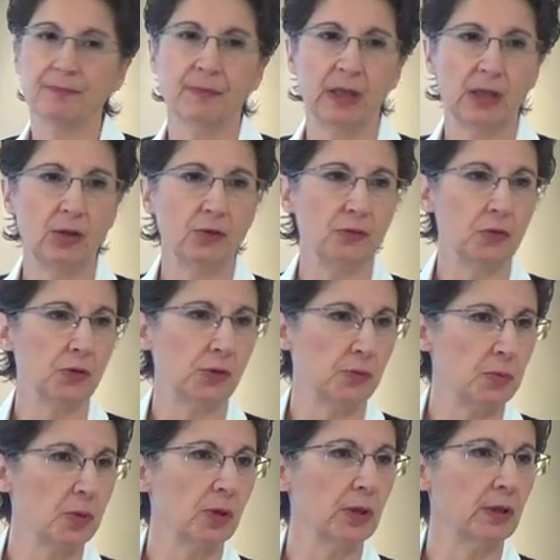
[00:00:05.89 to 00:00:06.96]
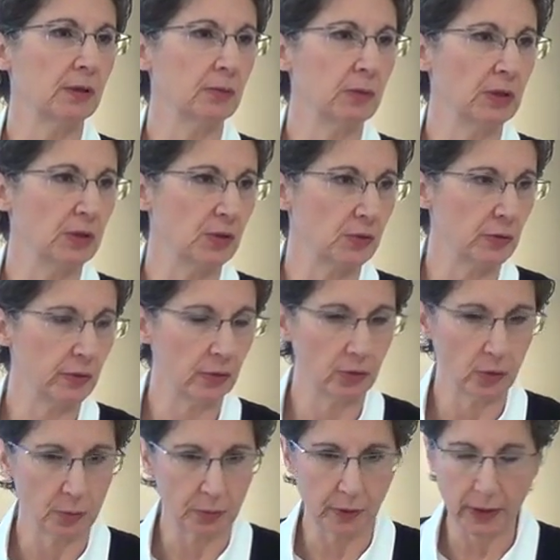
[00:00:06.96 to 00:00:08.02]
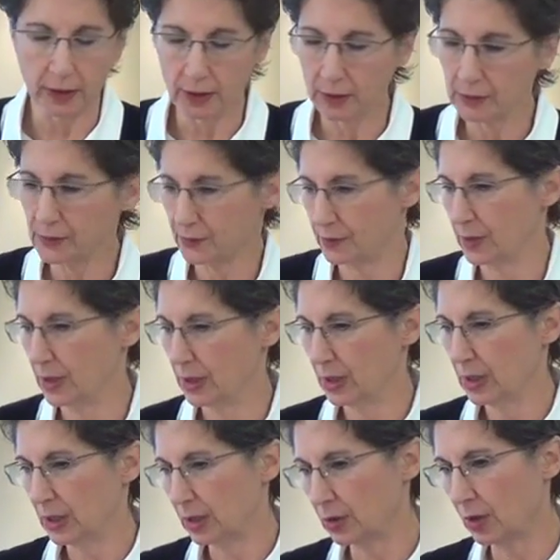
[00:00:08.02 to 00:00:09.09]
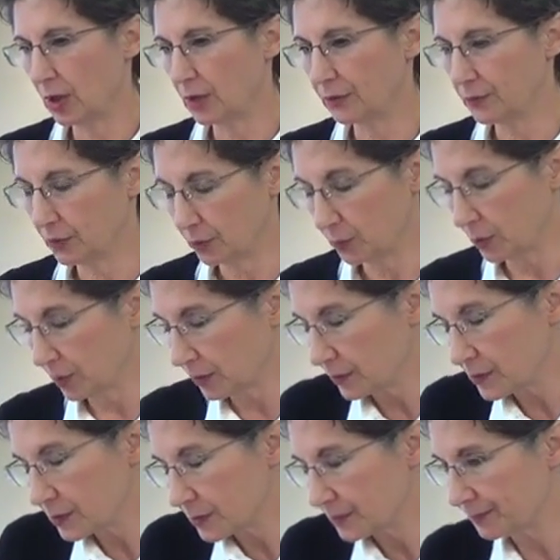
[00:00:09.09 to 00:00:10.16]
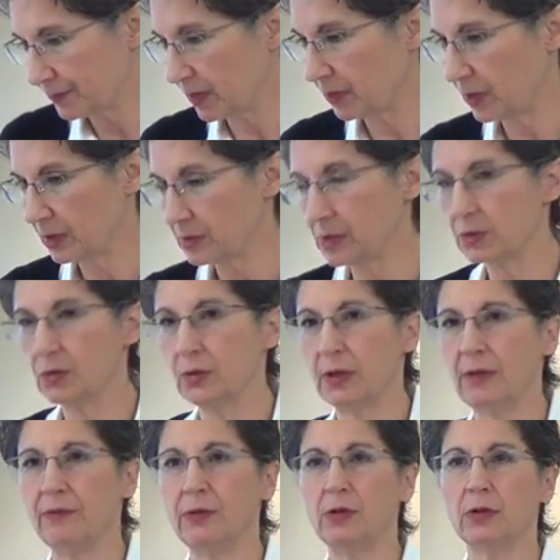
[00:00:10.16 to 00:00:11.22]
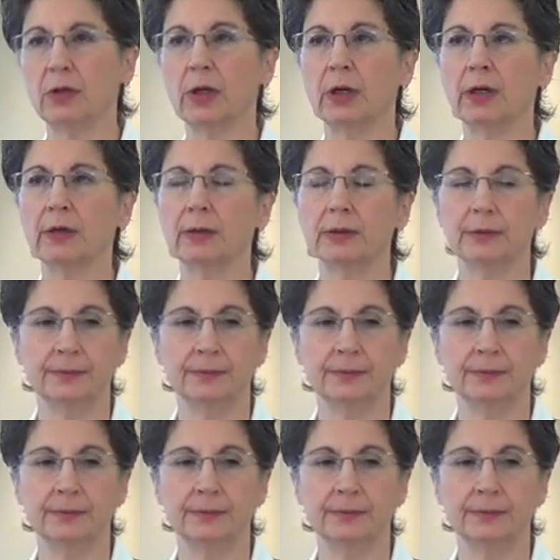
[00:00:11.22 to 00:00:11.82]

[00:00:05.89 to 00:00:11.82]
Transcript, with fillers: Thank you for supporting the ministry through your prayers and all of your works, the things that you have in your heart.